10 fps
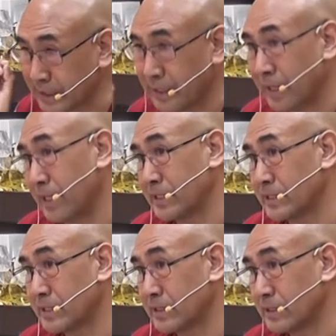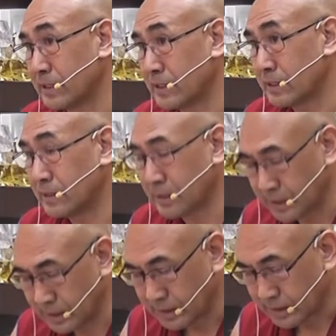arises,
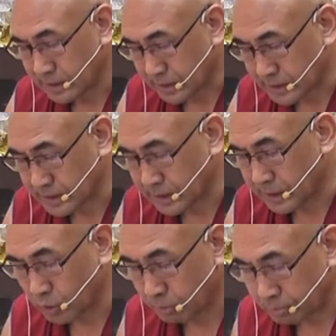then it's a, you know,